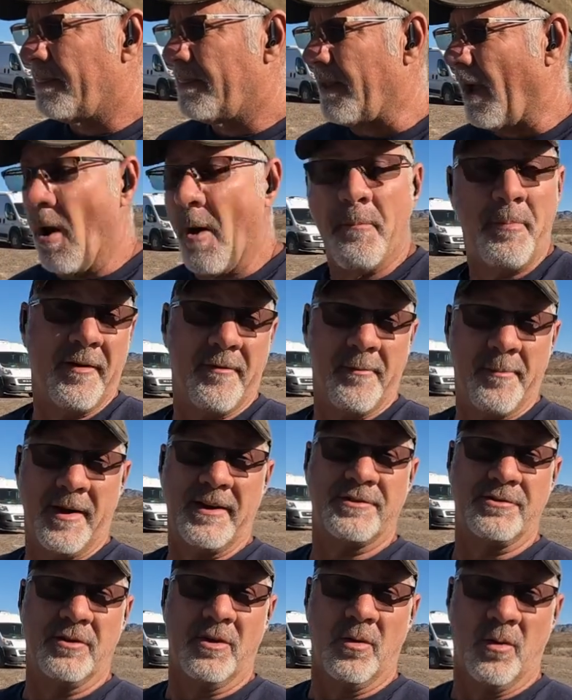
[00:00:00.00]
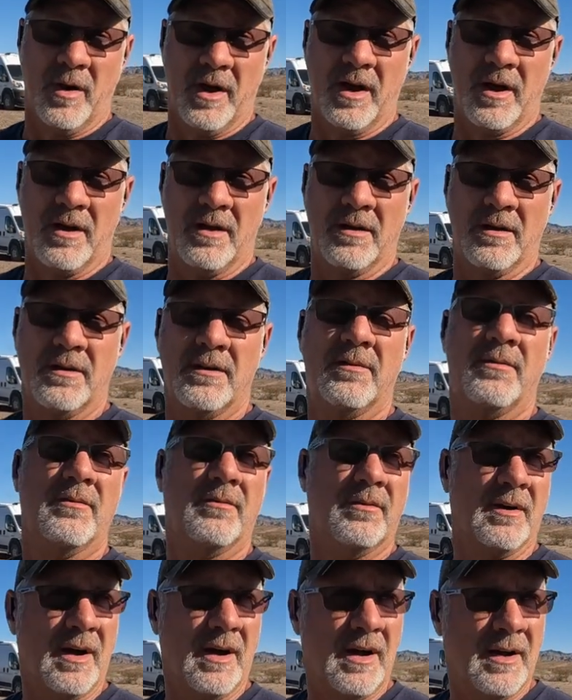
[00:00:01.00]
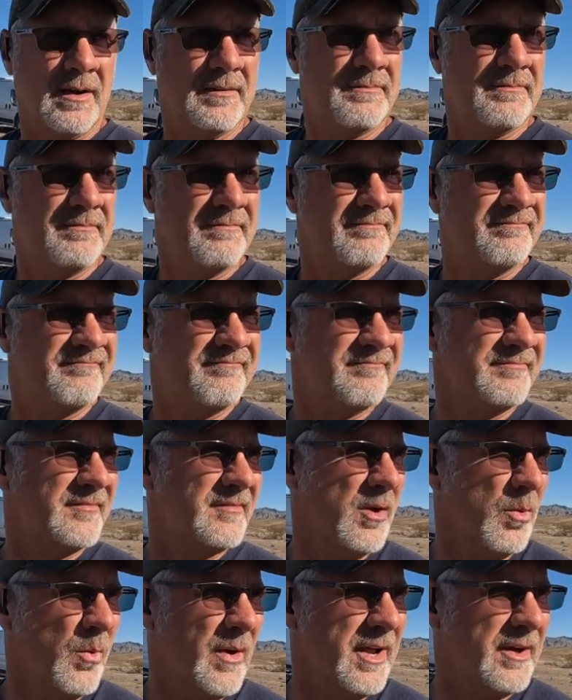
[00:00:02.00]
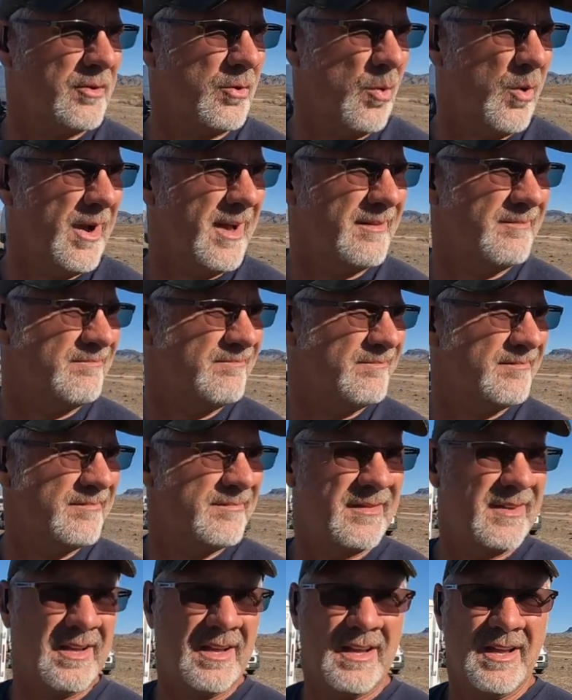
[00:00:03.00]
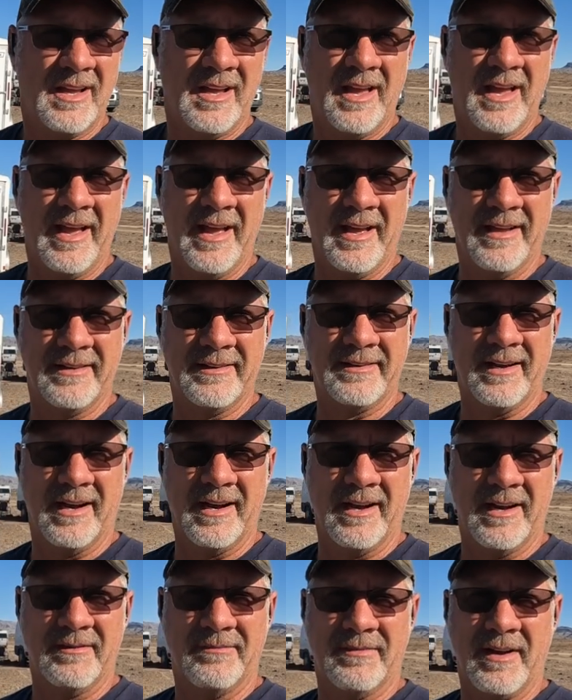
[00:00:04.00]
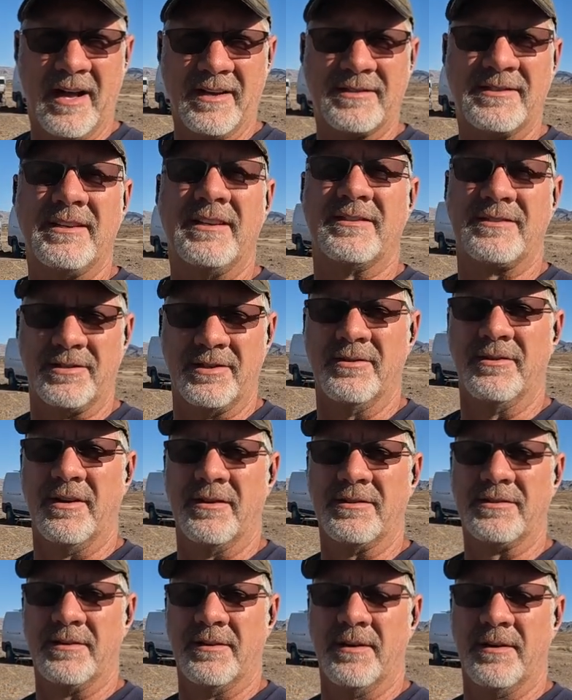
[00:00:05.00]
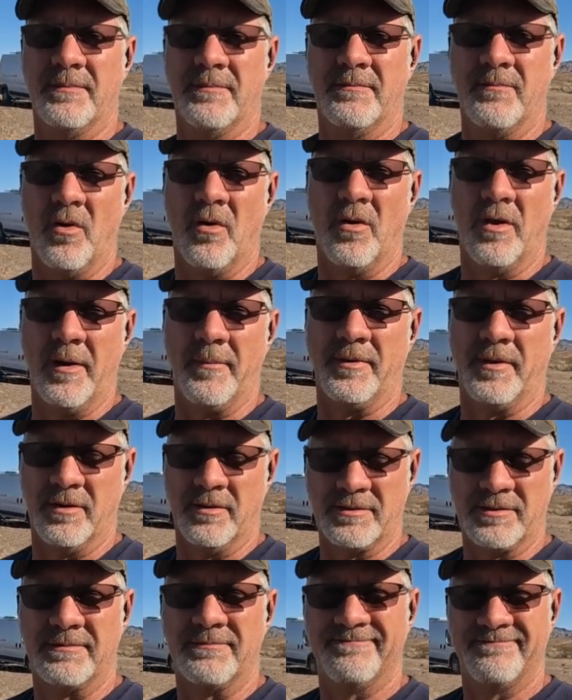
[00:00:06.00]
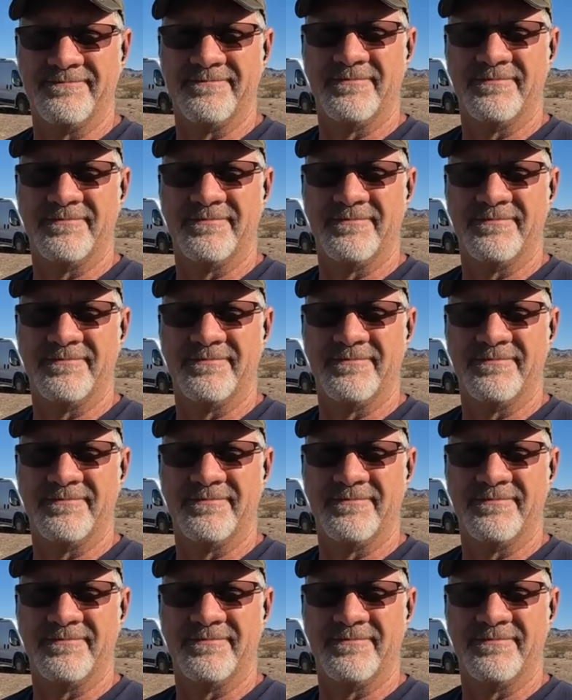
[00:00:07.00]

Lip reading: hope everybody's doing well. The wind quit, and I'll see you soon on some more uploads.